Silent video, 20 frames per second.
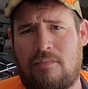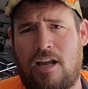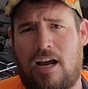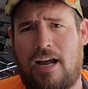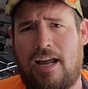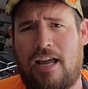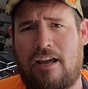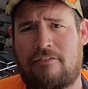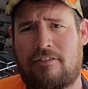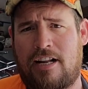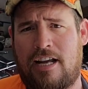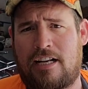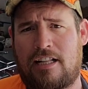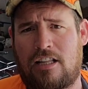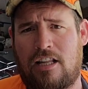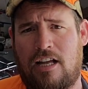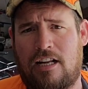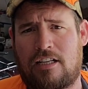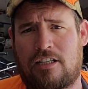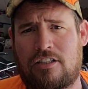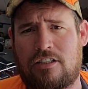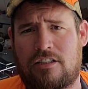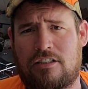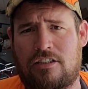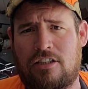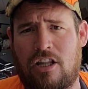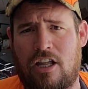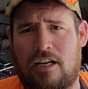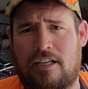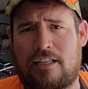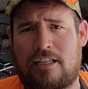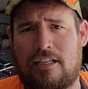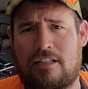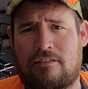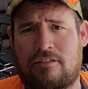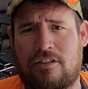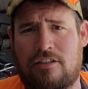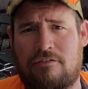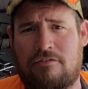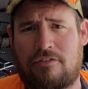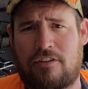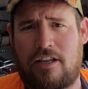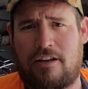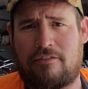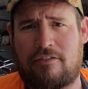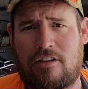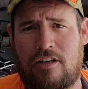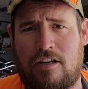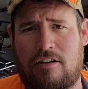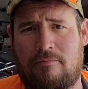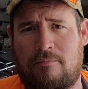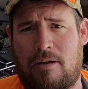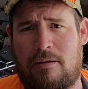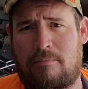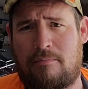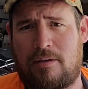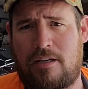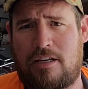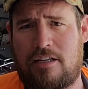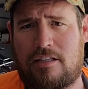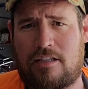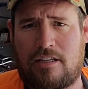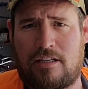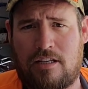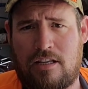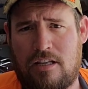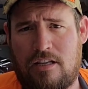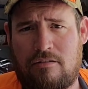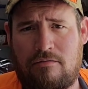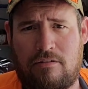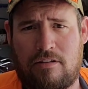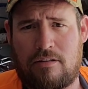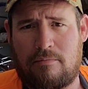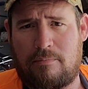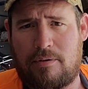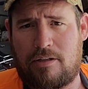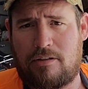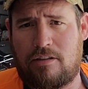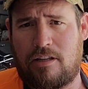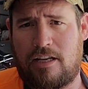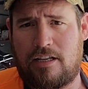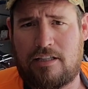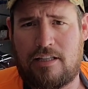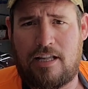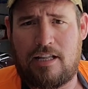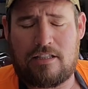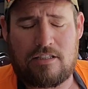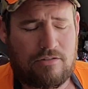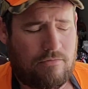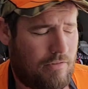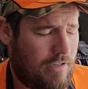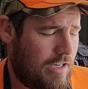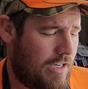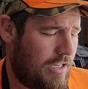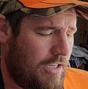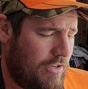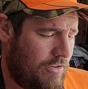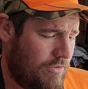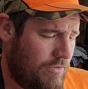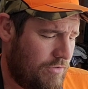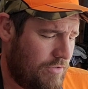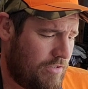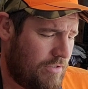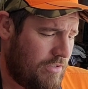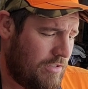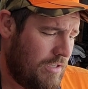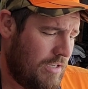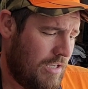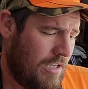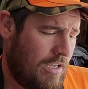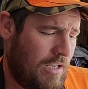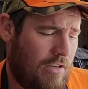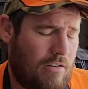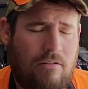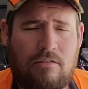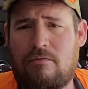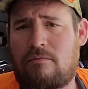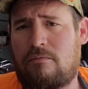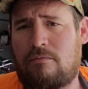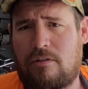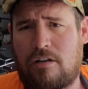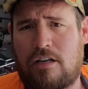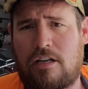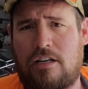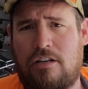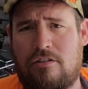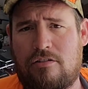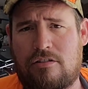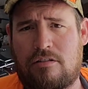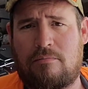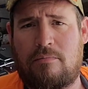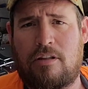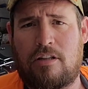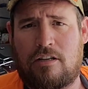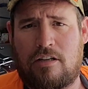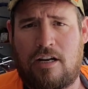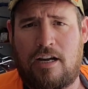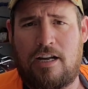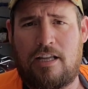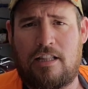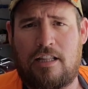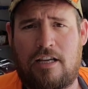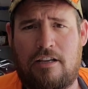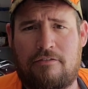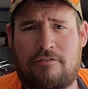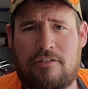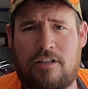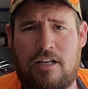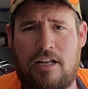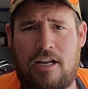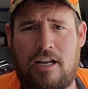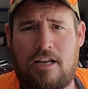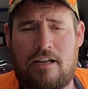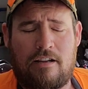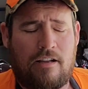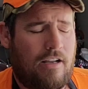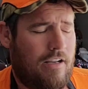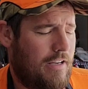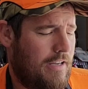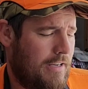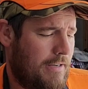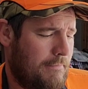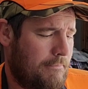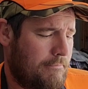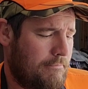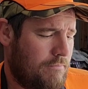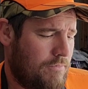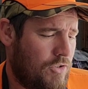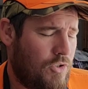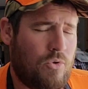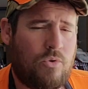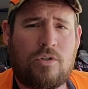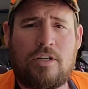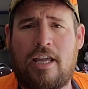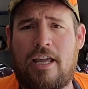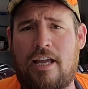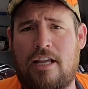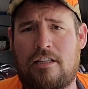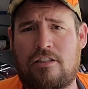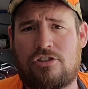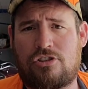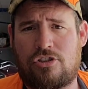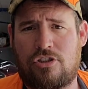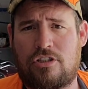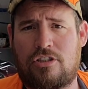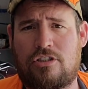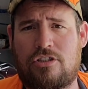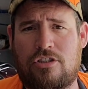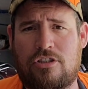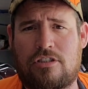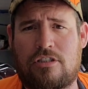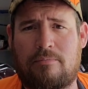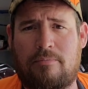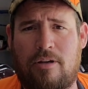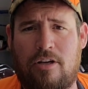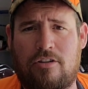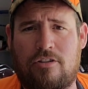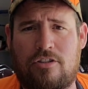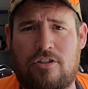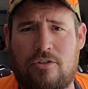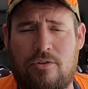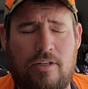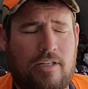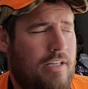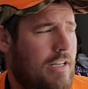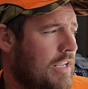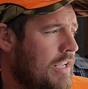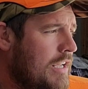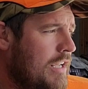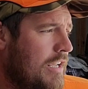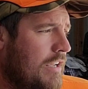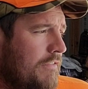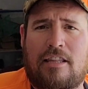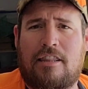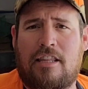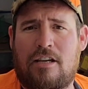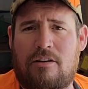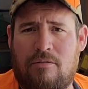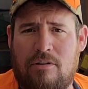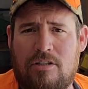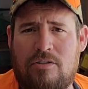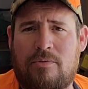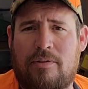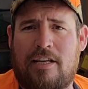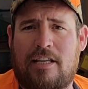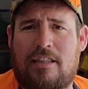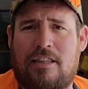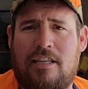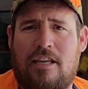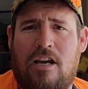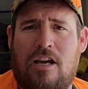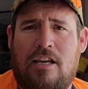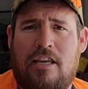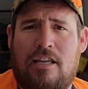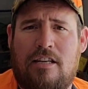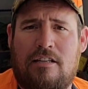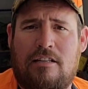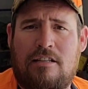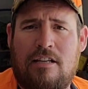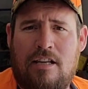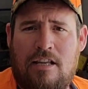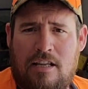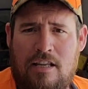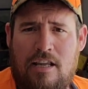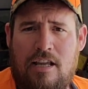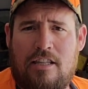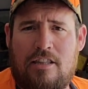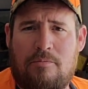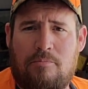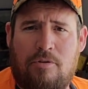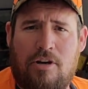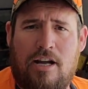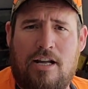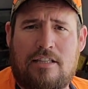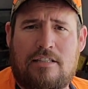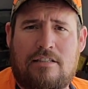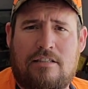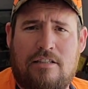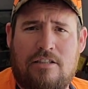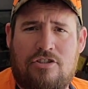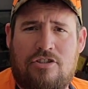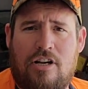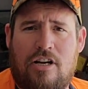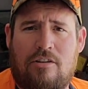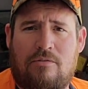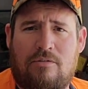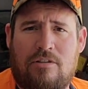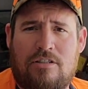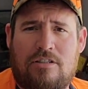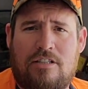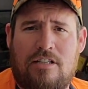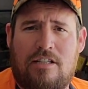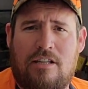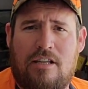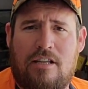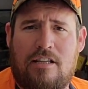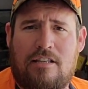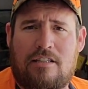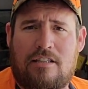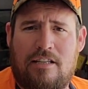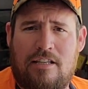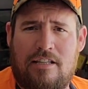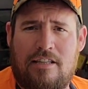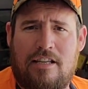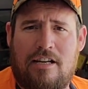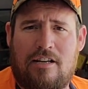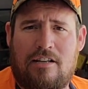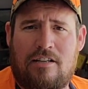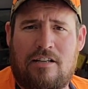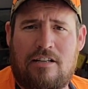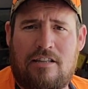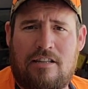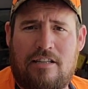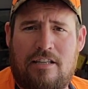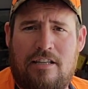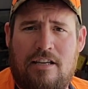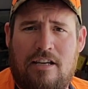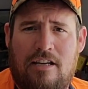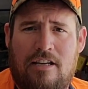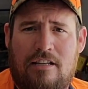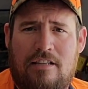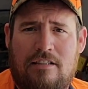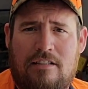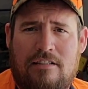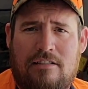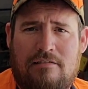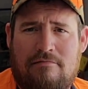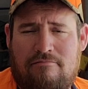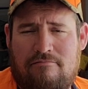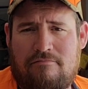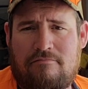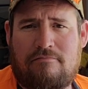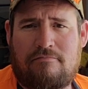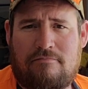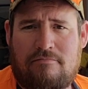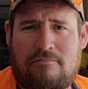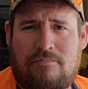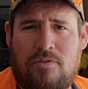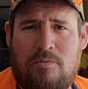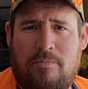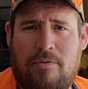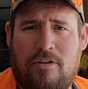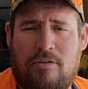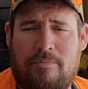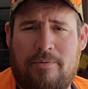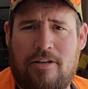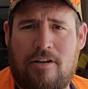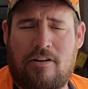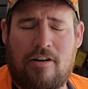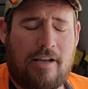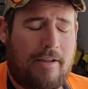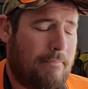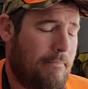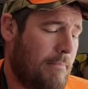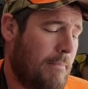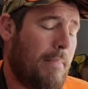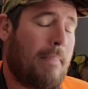haven't had a lot of good luck getting good flavor out of my meat with a beer like that. So we're use the Miller High Life today. 2 cans should just about do it. I think once we get the onion and the brats and the cheddar wurst in there, the beer will be all right.